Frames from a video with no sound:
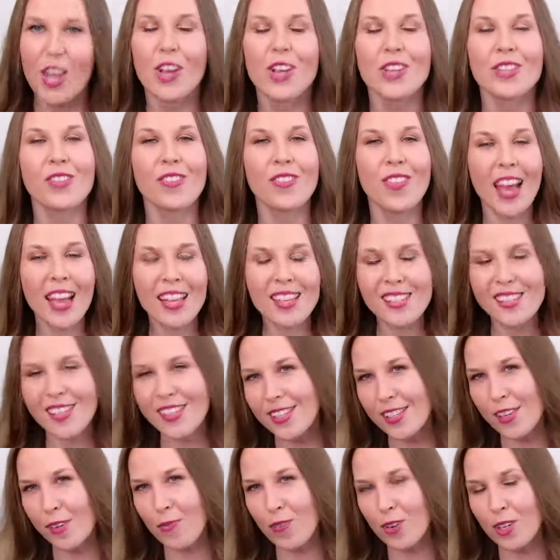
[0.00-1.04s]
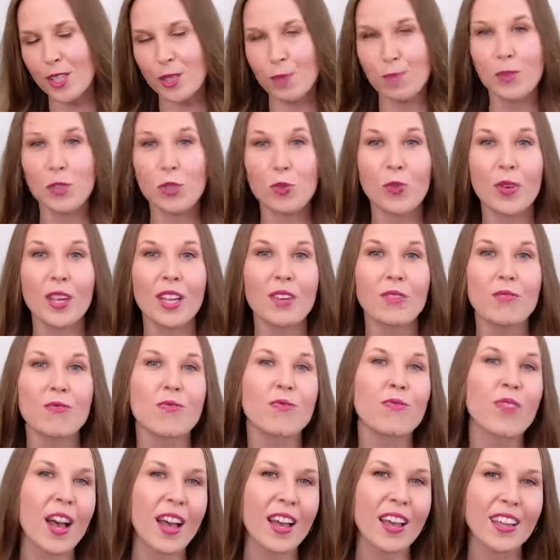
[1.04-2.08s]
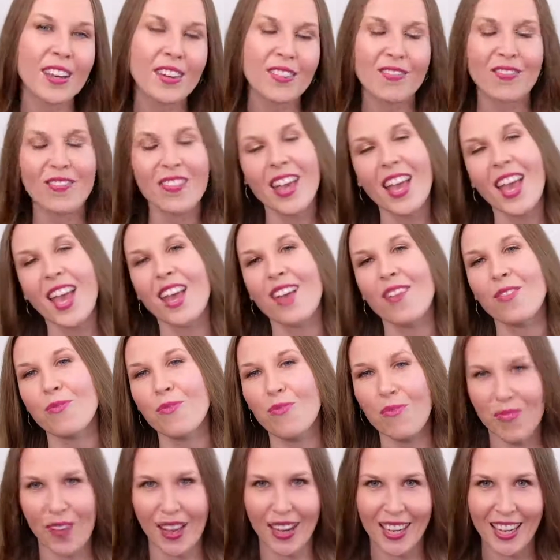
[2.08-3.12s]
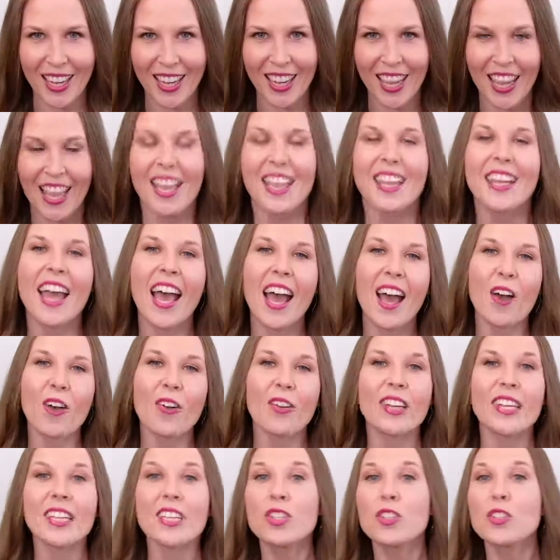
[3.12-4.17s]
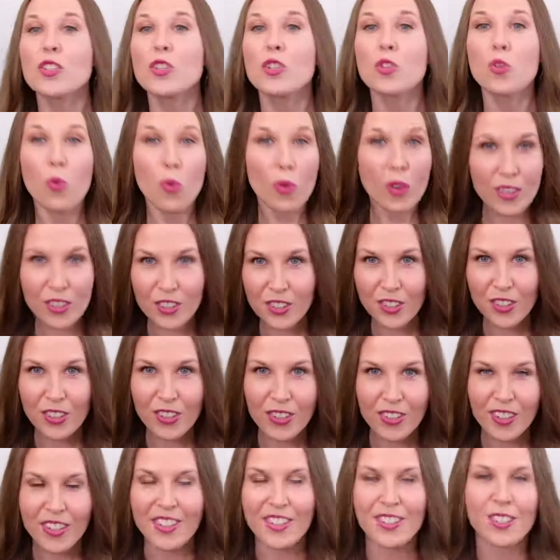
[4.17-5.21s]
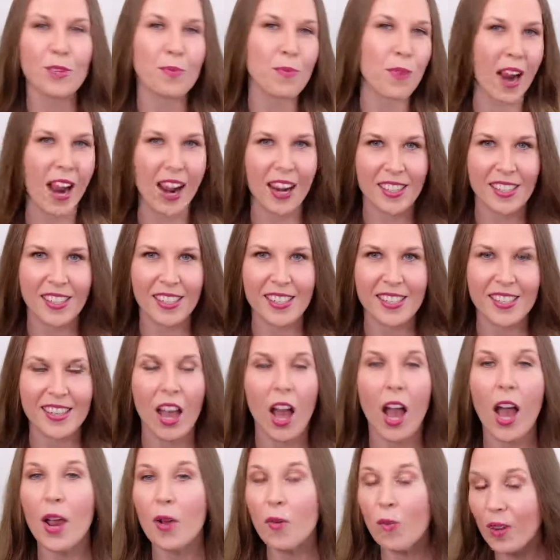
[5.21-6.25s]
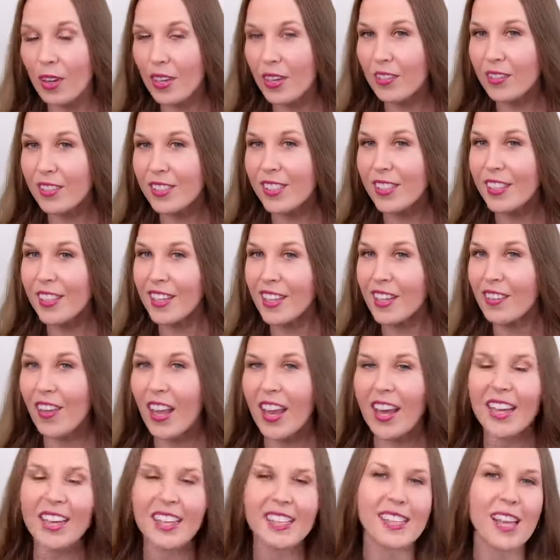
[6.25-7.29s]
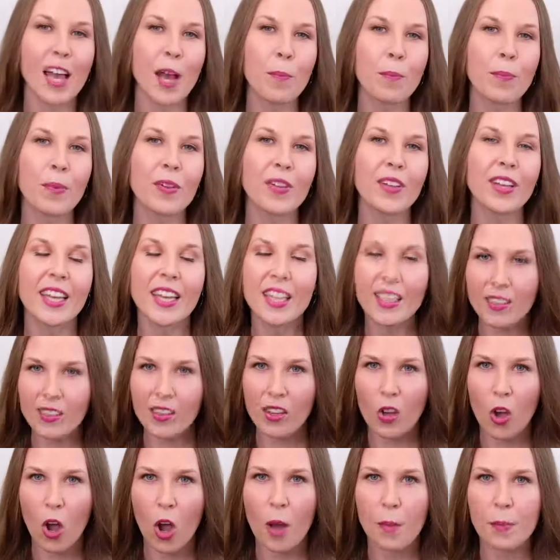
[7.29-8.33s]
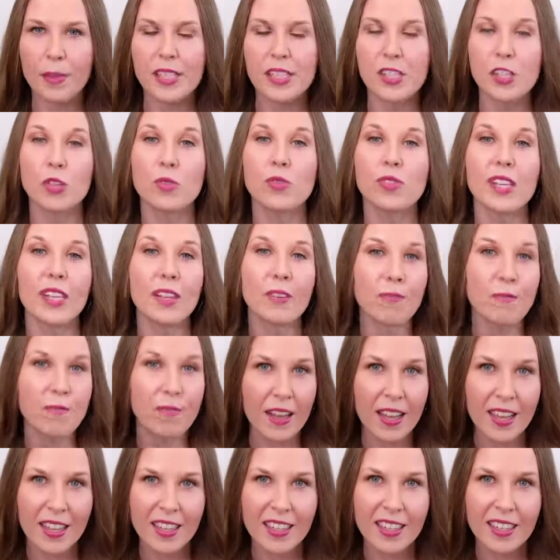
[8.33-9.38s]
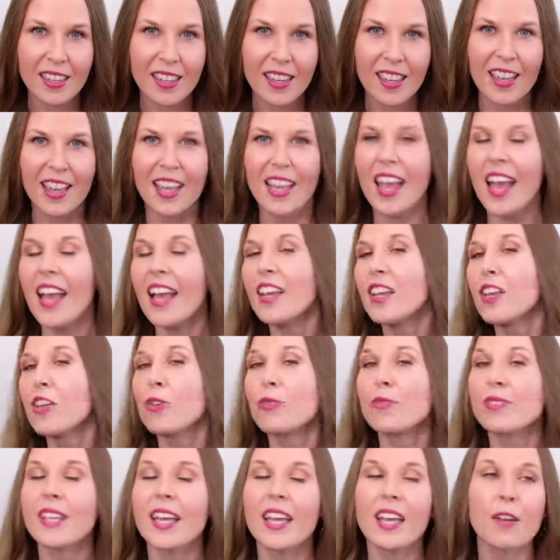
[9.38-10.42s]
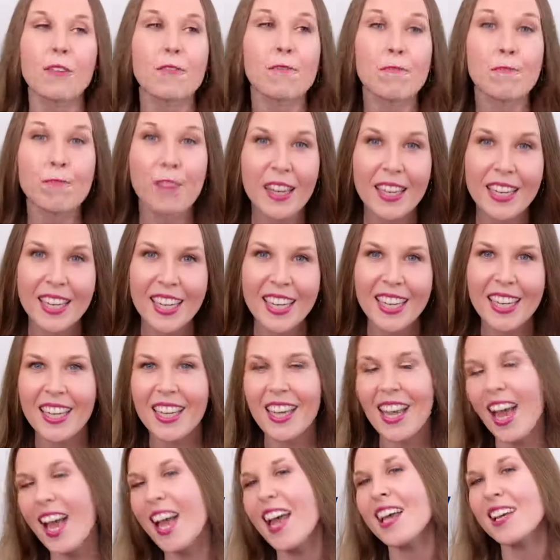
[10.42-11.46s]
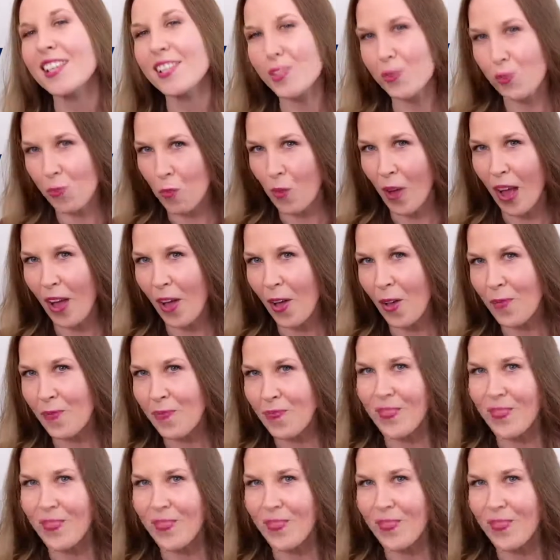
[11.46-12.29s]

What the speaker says: So that's the difference between fun and funny. Now it's your turn to practice. I want you to leave an example in the comments using fun and using funny as well.